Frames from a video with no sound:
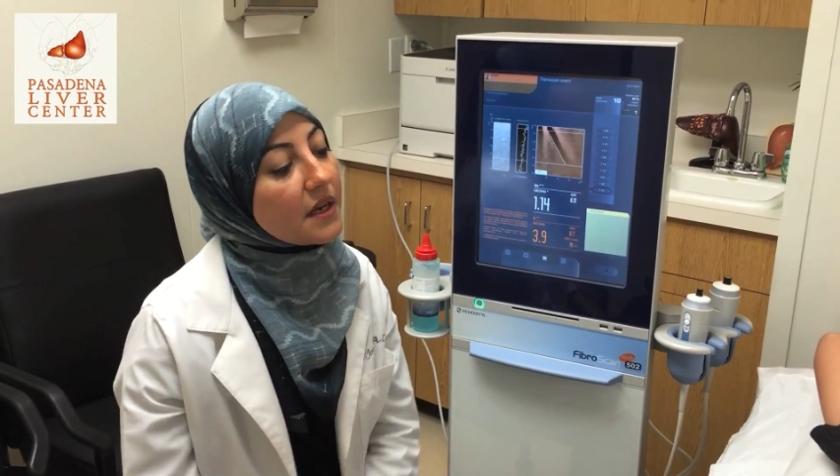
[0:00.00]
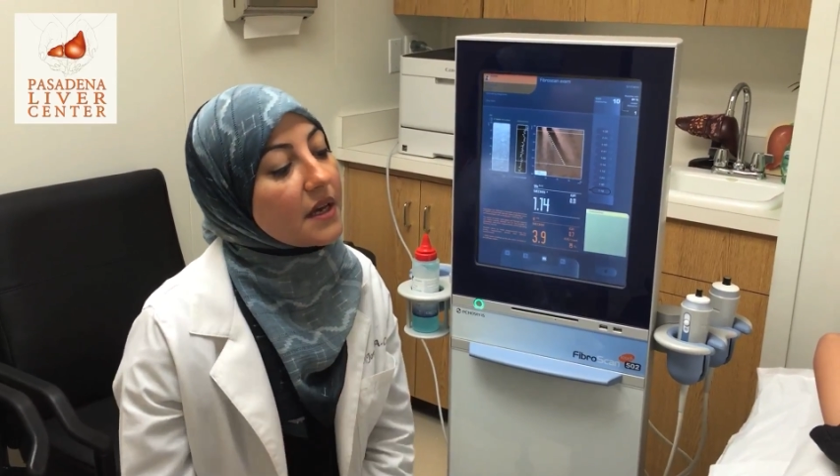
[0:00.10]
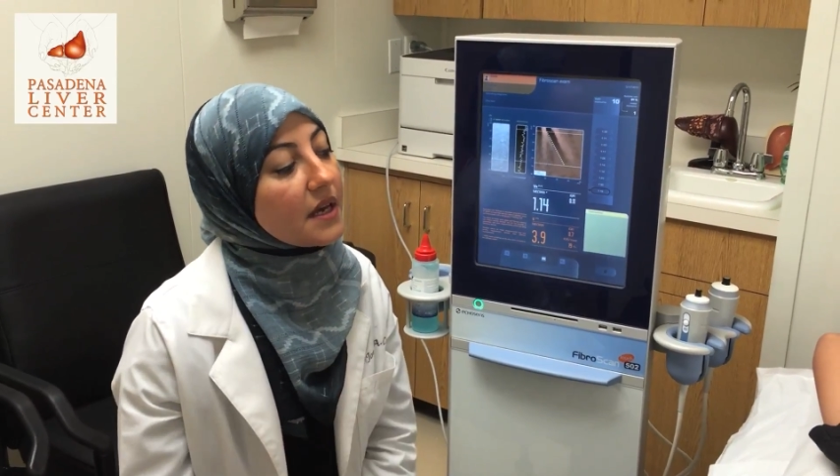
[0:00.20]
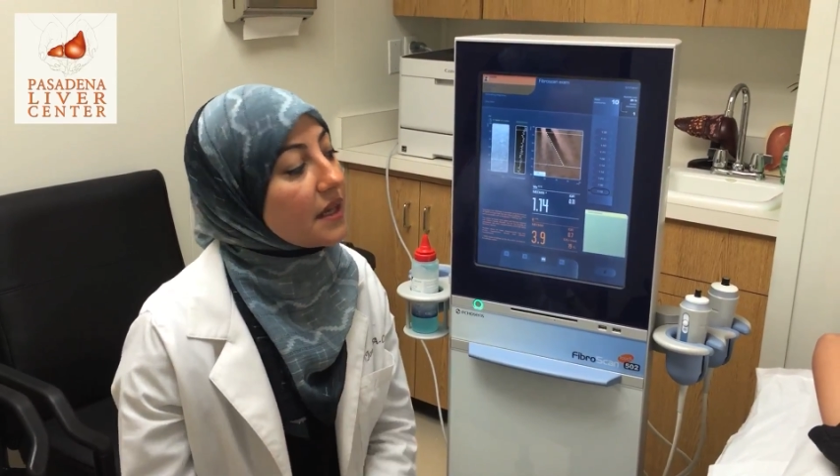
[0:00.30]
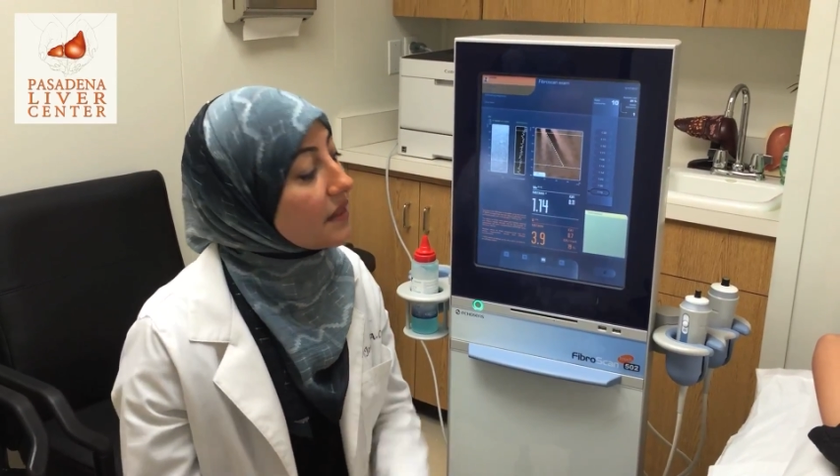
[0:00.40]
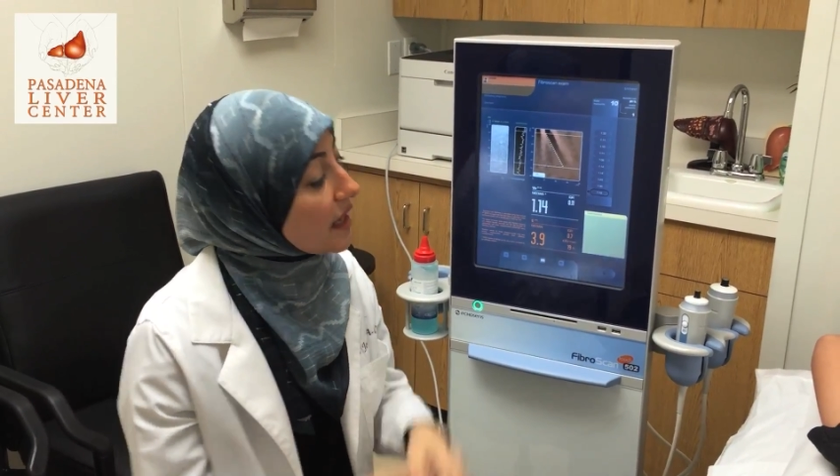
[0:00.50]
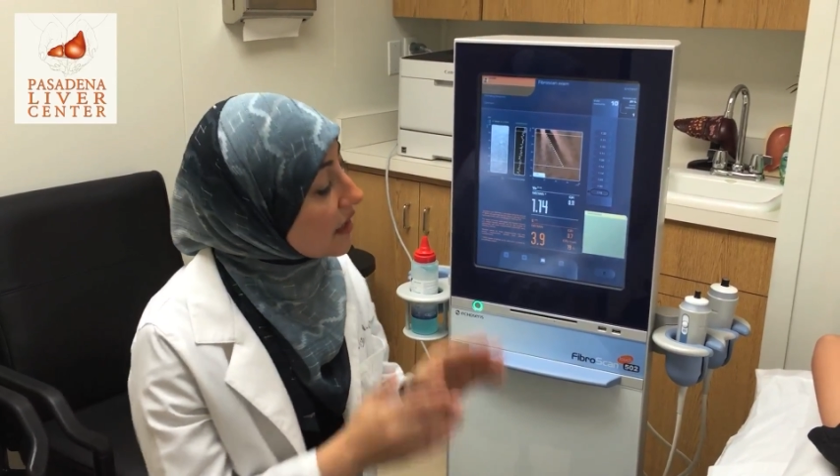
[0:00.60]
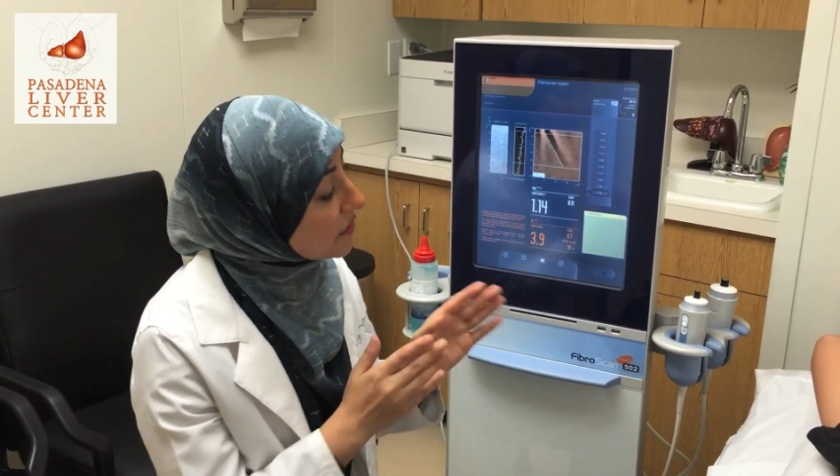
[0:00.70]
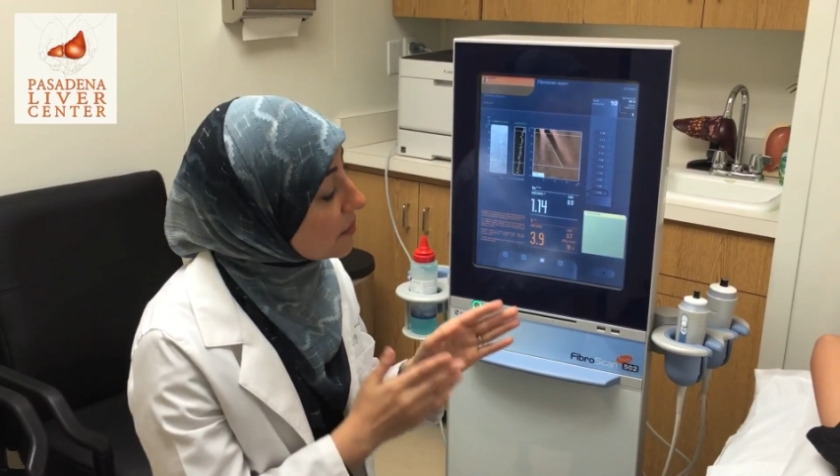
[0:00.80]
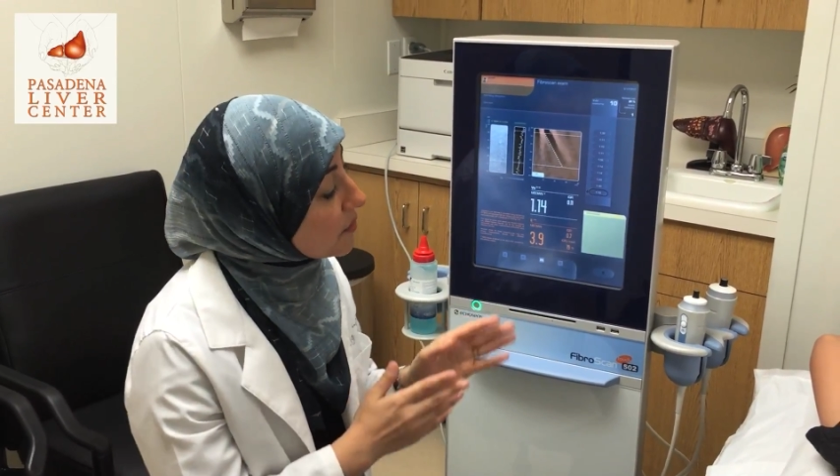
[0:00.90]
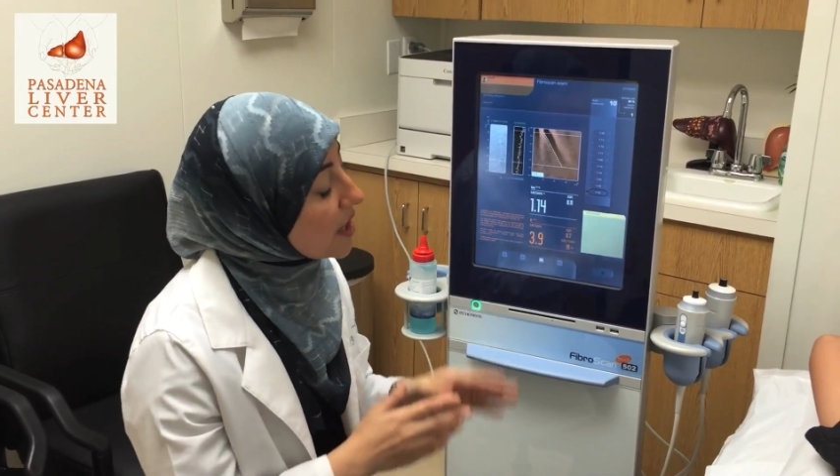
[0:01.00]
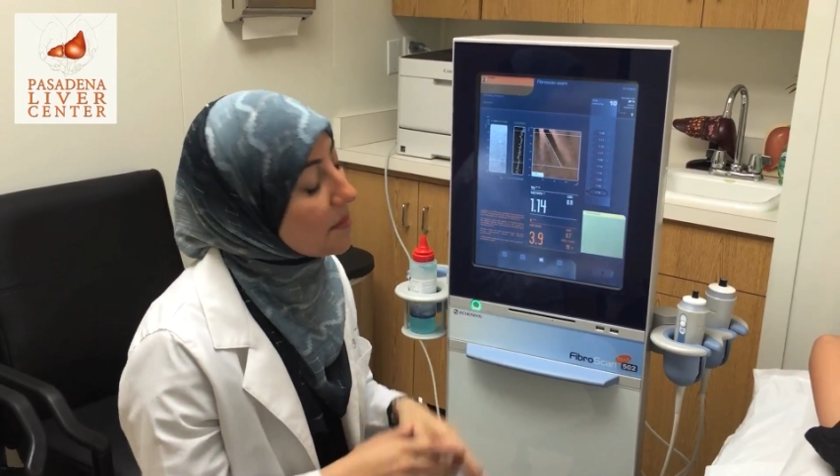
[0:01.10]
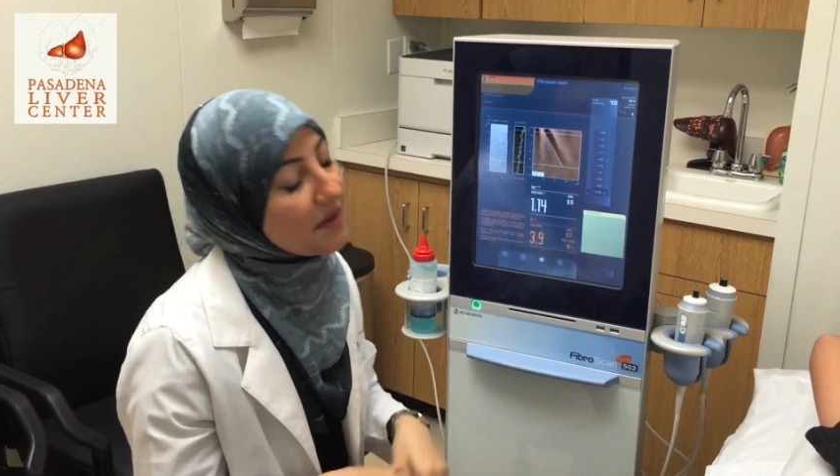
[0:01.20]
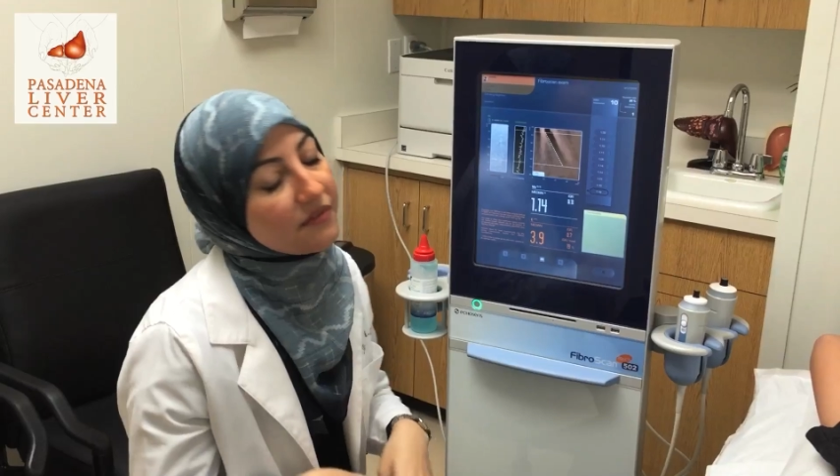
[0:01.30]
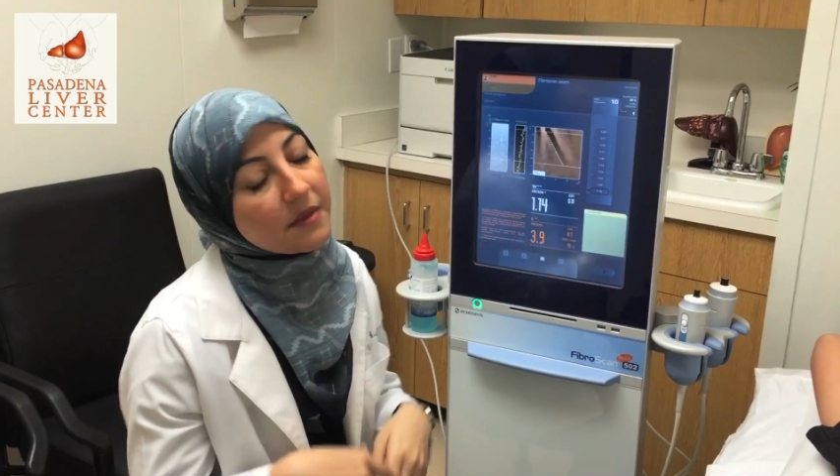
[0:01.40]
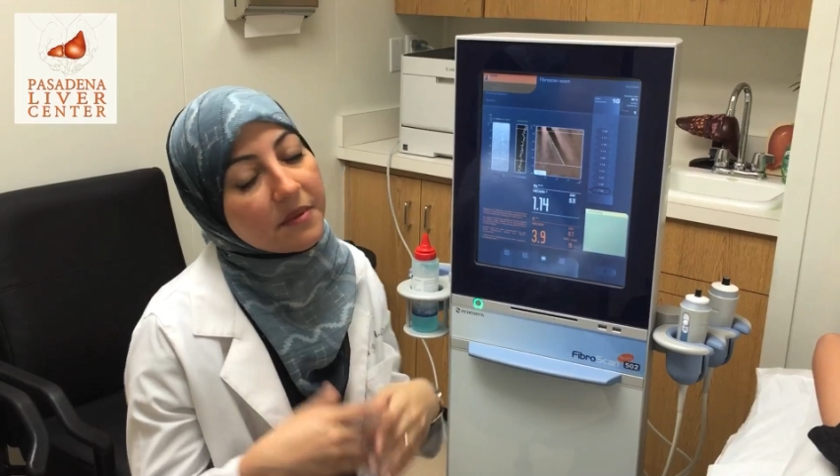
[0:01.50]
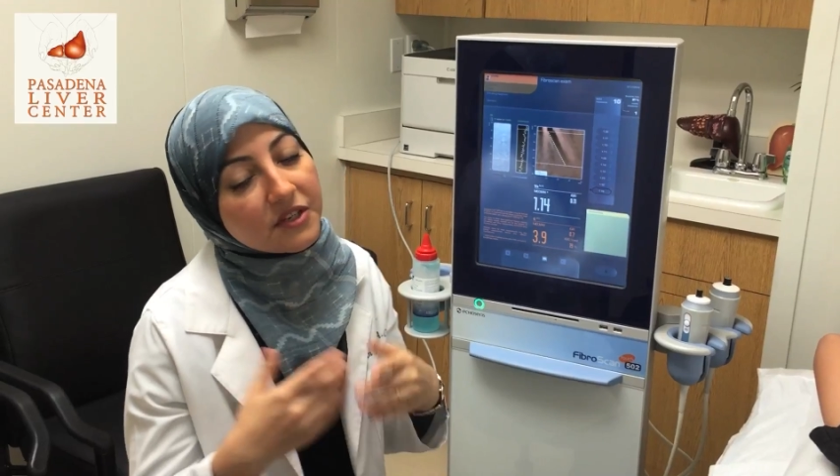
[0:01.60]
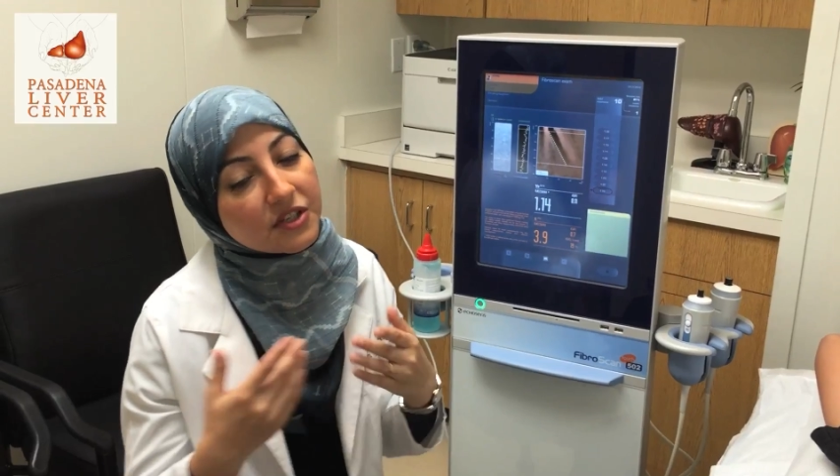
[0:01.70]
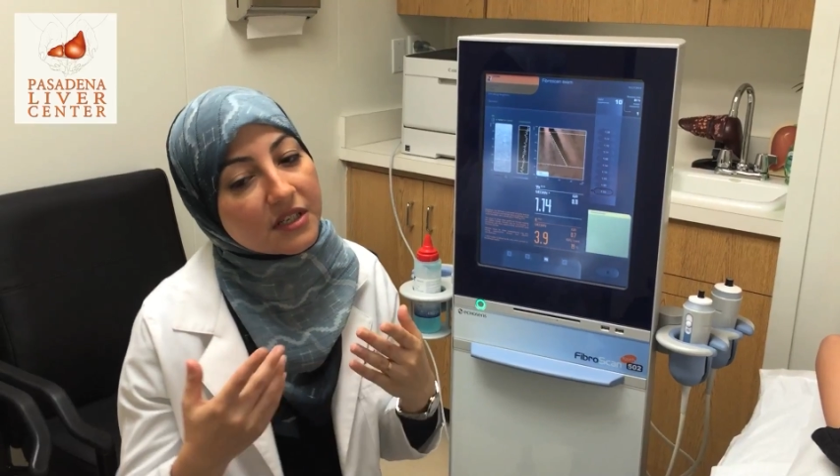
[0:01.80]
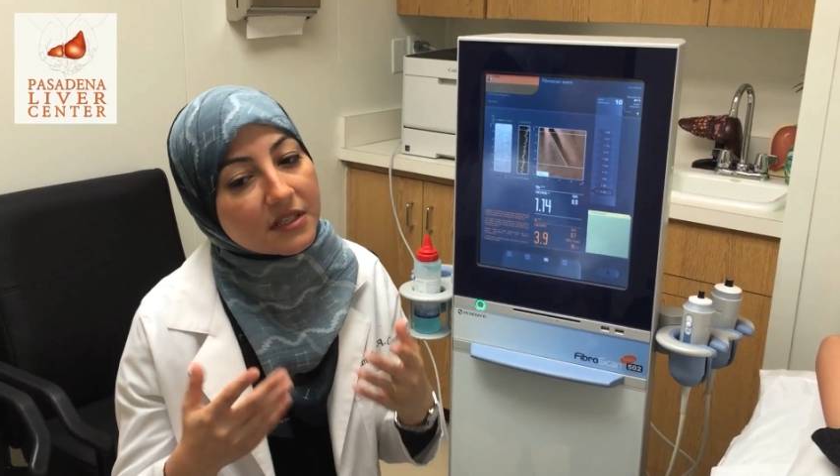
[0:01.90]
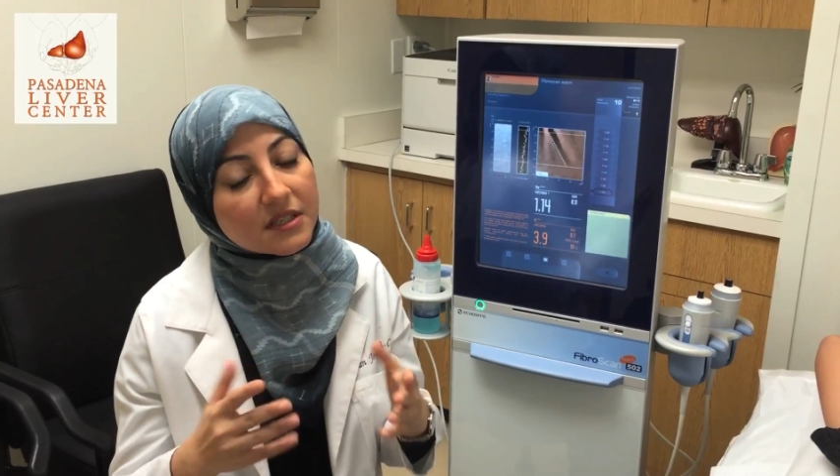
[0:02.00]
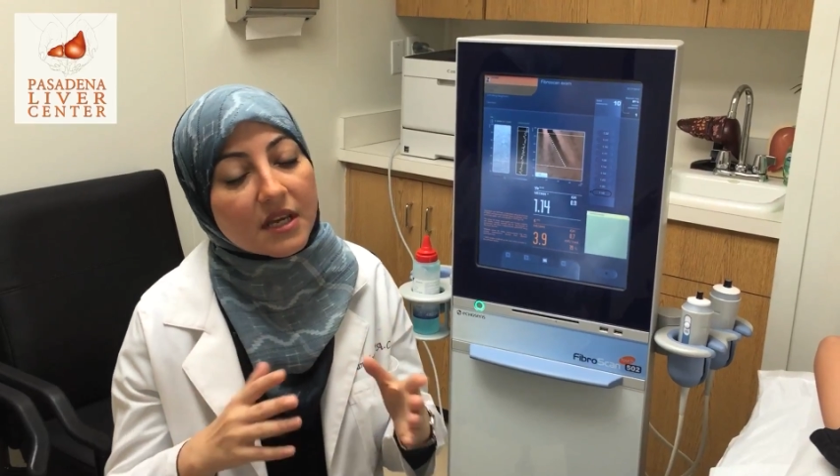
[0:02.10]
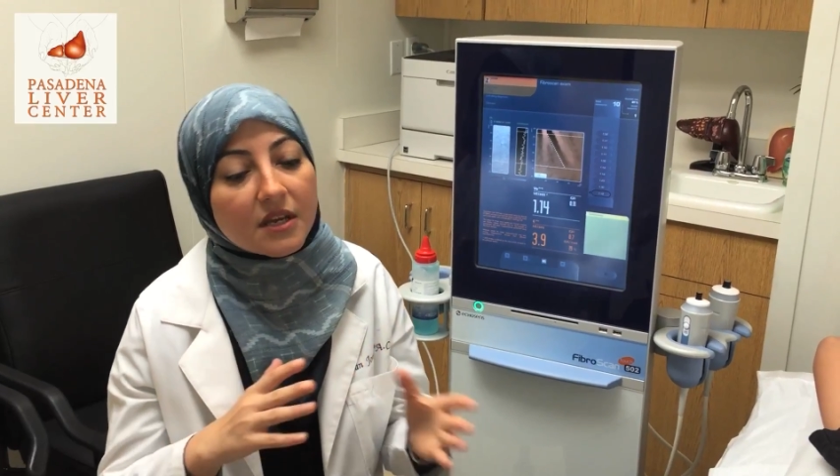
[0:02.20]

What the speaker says: And the other prop, if the patient is